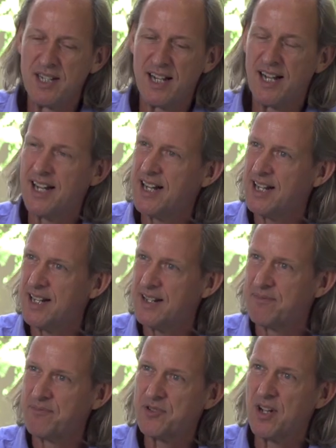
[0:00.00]

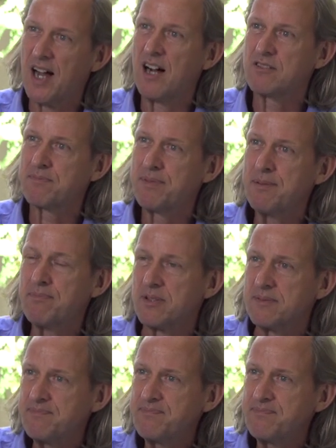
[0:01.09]
house people.